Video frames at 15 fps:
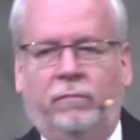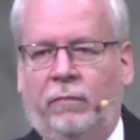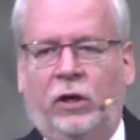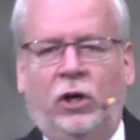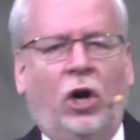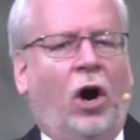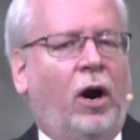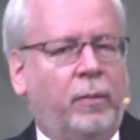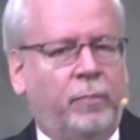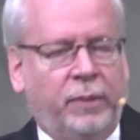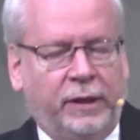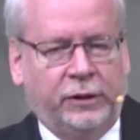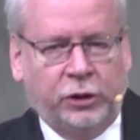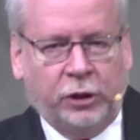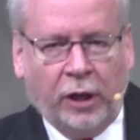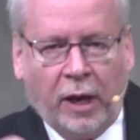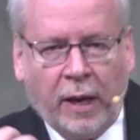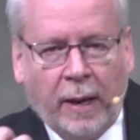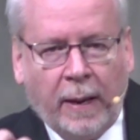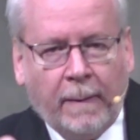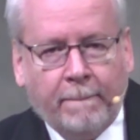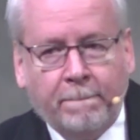garbage
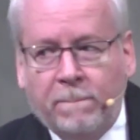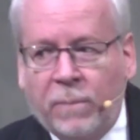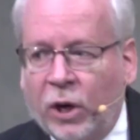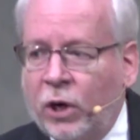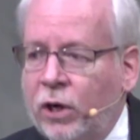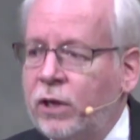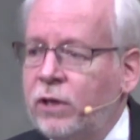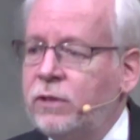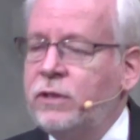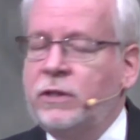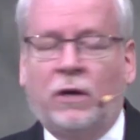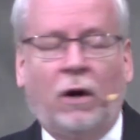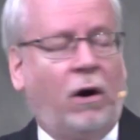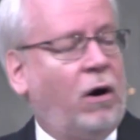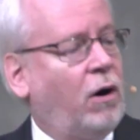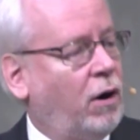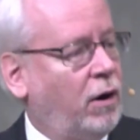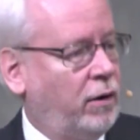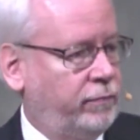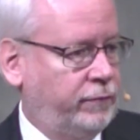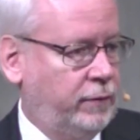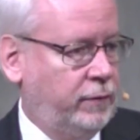burns off.